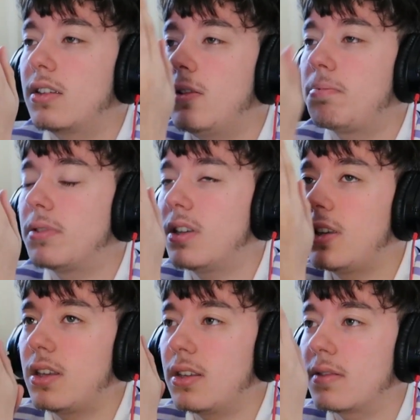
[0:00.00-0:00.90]
Good
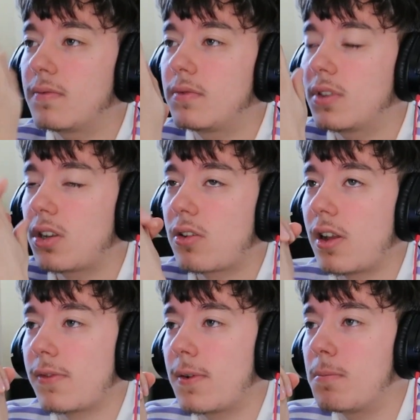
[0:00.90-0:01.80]
play. Good
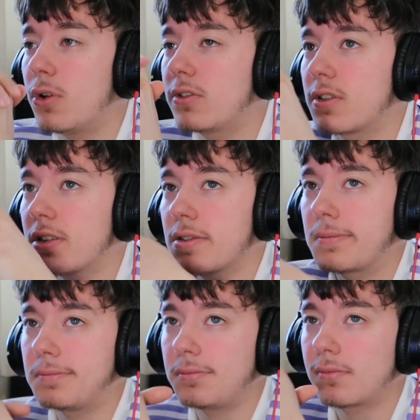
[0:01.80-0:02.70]
cross from Modric.
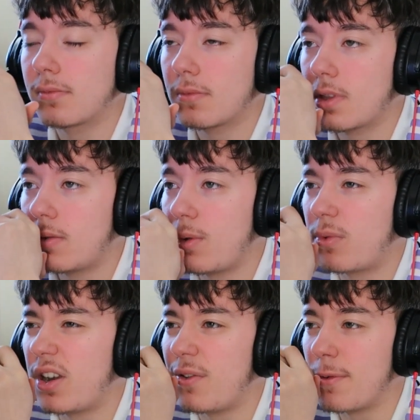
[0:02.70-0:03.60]
I
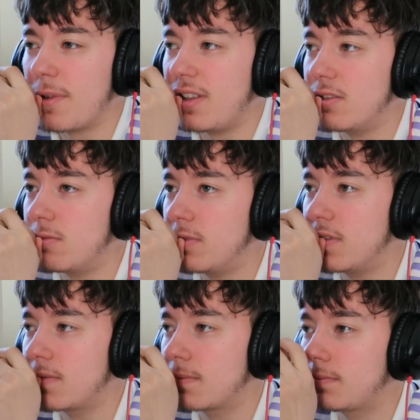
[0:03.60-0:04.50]
went right over by a little
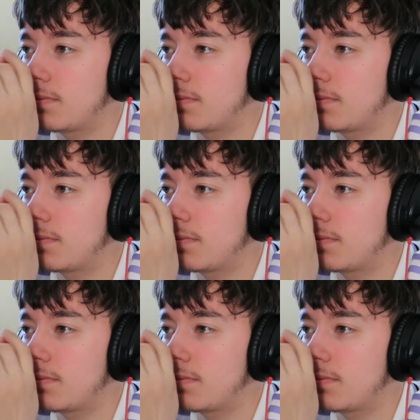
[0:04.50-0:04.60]
bit.